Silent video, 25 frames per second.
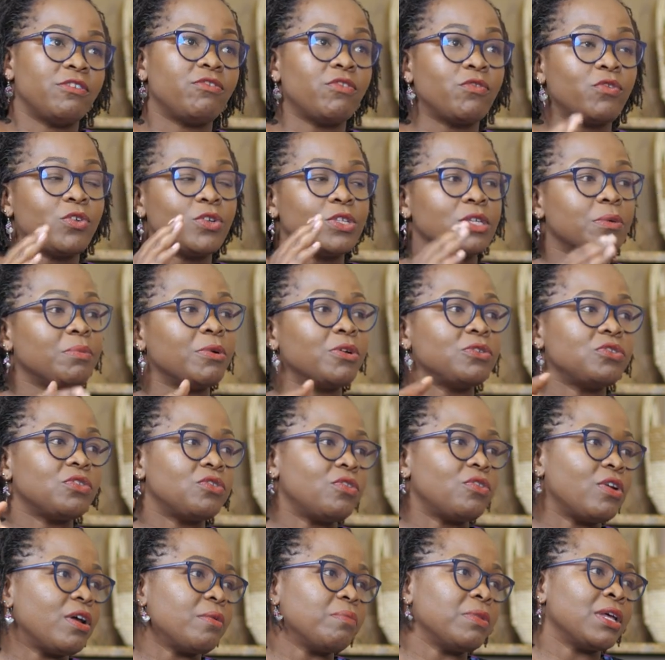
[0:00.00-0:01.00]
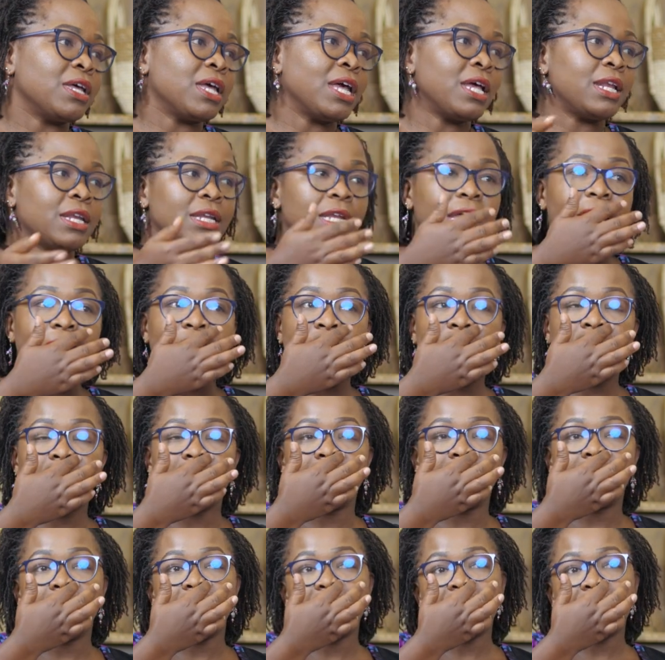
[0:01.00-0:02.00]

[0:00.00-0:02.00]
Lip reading: 844 is about cramming. And I